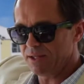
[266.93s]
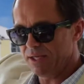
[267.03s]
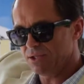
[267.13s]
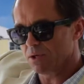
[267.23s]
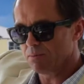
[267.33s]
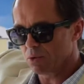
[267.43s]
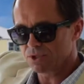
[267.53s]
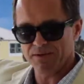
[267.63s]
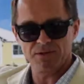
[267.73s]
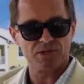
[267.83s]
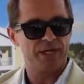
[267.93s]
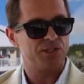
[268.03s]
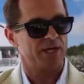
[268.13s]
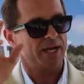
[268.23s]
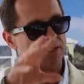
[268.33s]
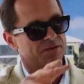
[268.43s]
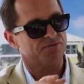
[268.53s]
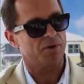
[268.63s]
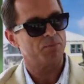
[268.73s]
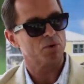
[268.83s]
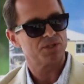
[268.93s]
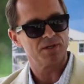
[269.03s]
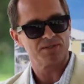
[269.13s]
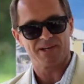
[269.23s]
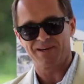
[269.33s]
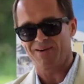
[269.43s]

the eastern portion of the site. Jay has the front portion of the site,